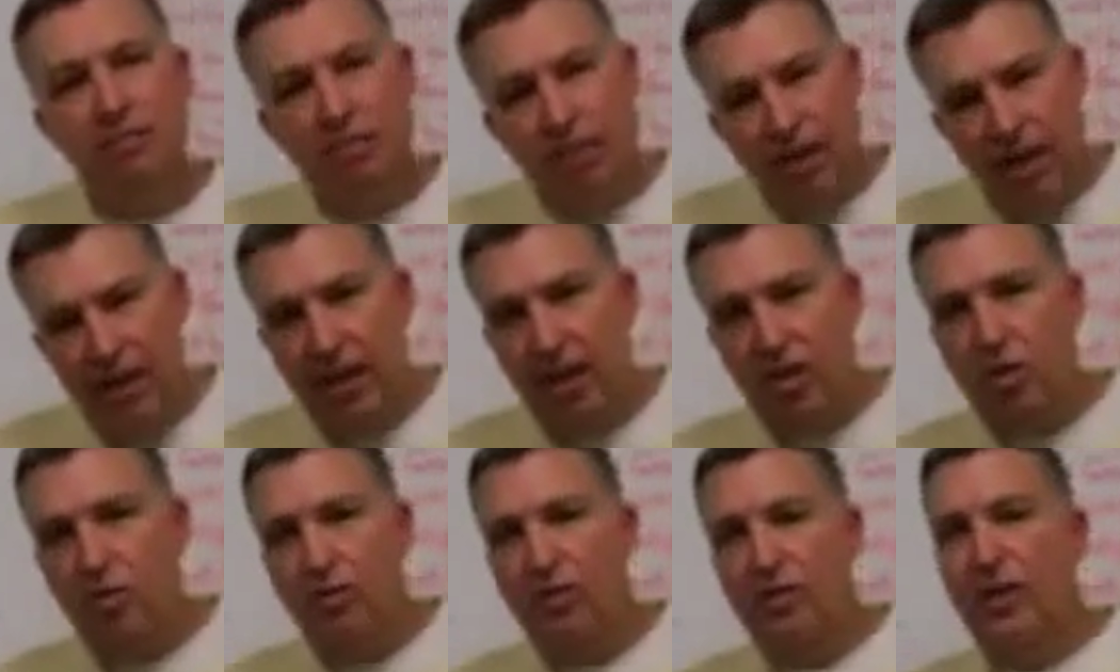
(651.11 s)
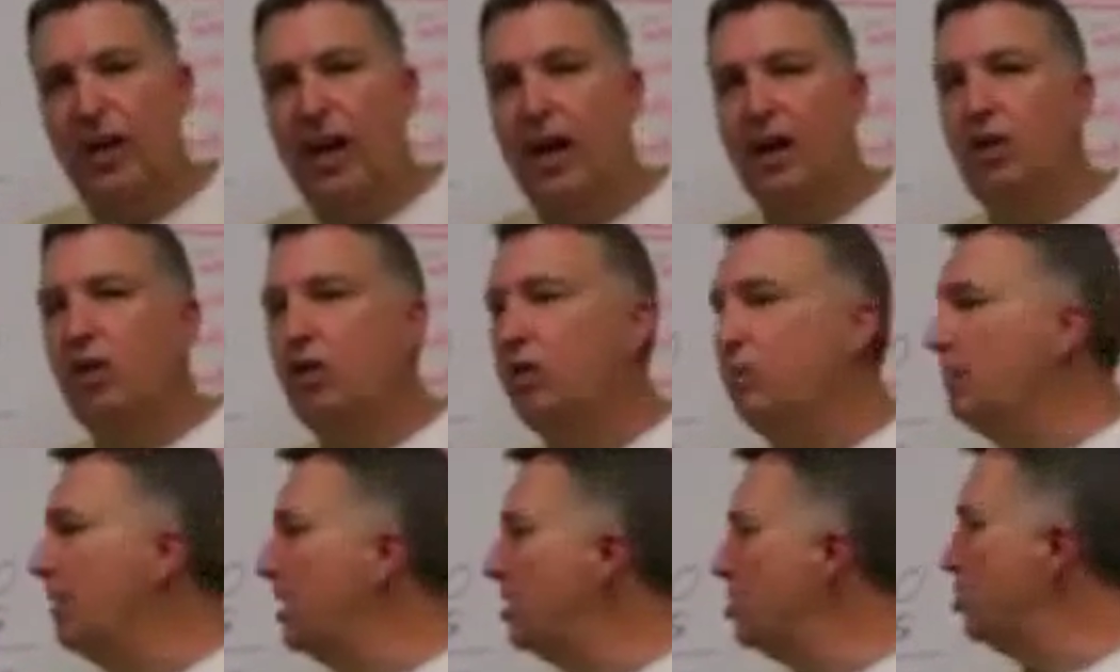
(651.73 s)
and then you've got a
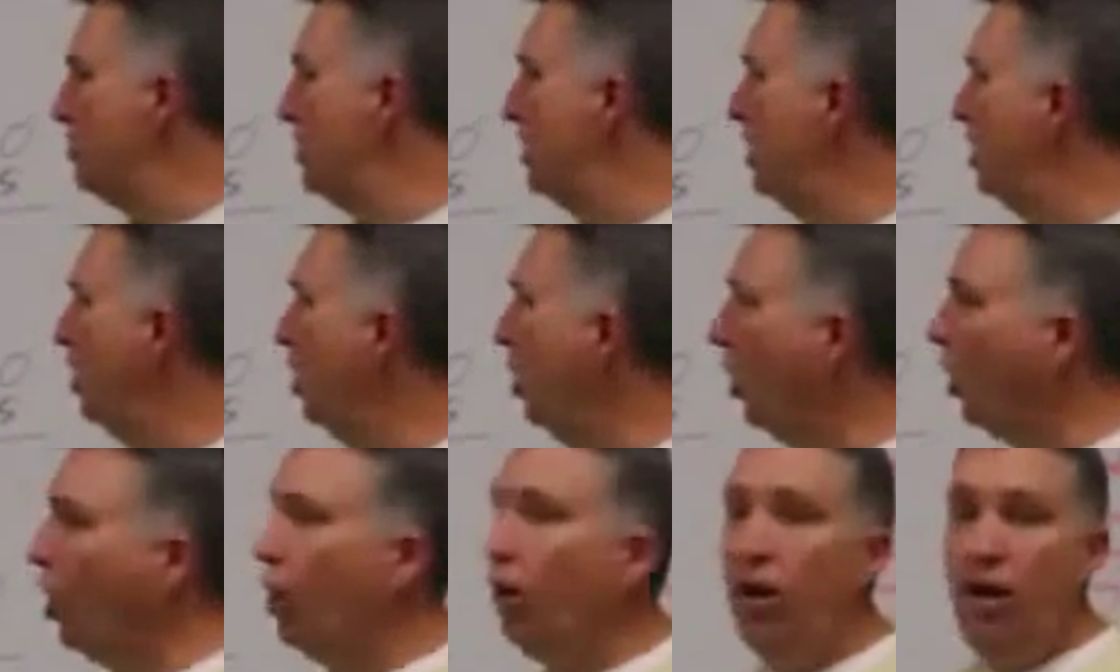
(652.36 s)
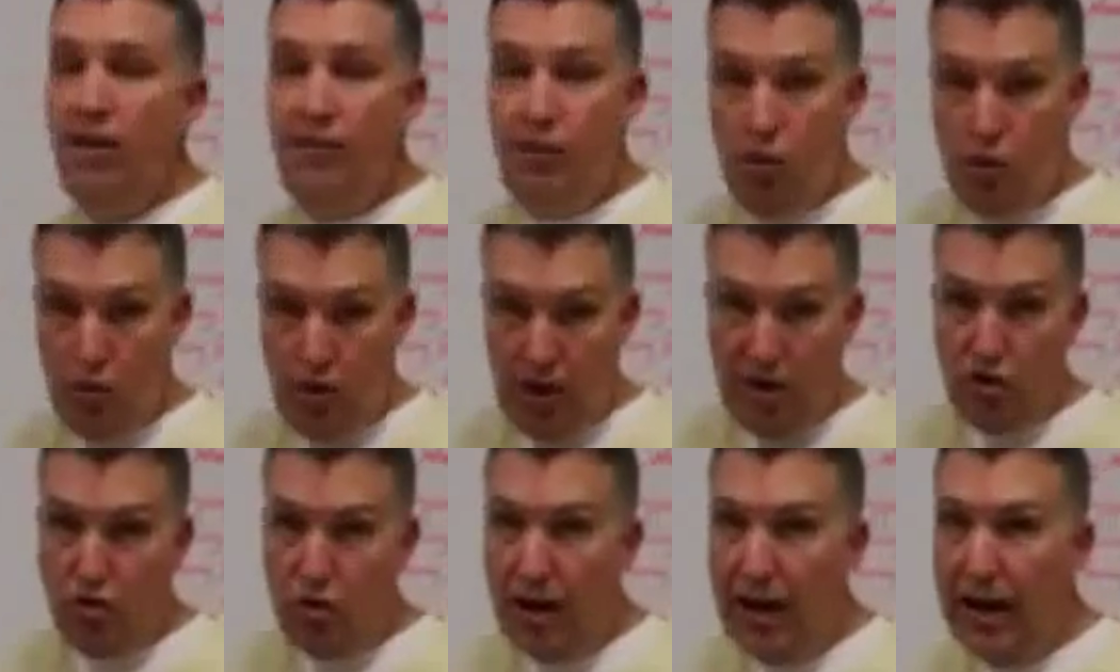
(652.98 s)
good measurement, or if you're
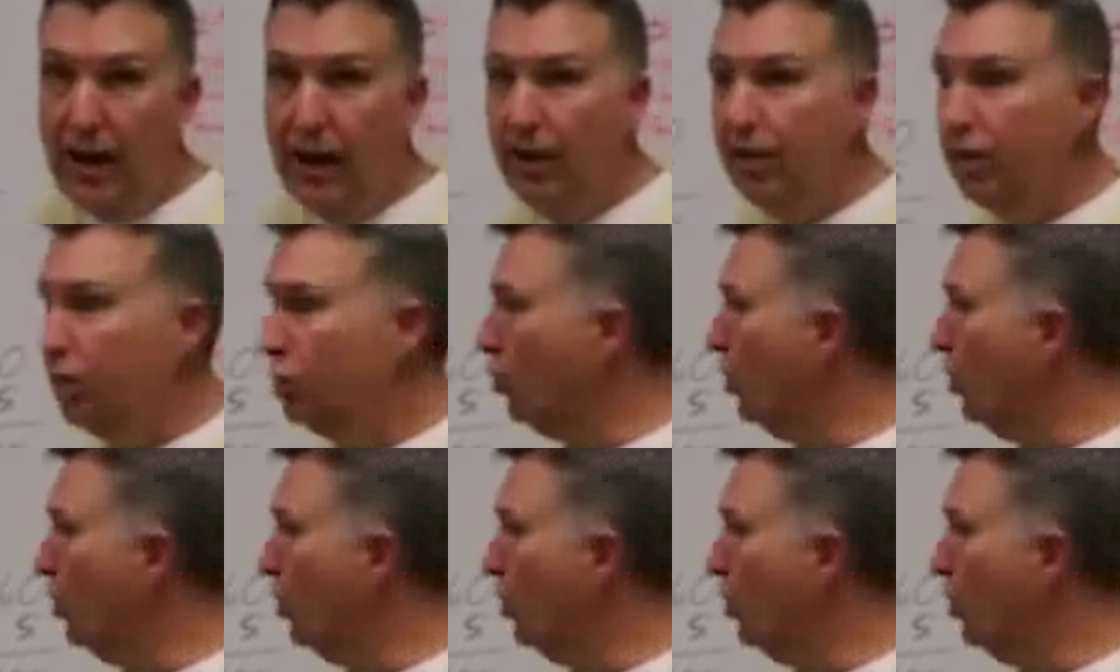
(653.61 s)
on track on the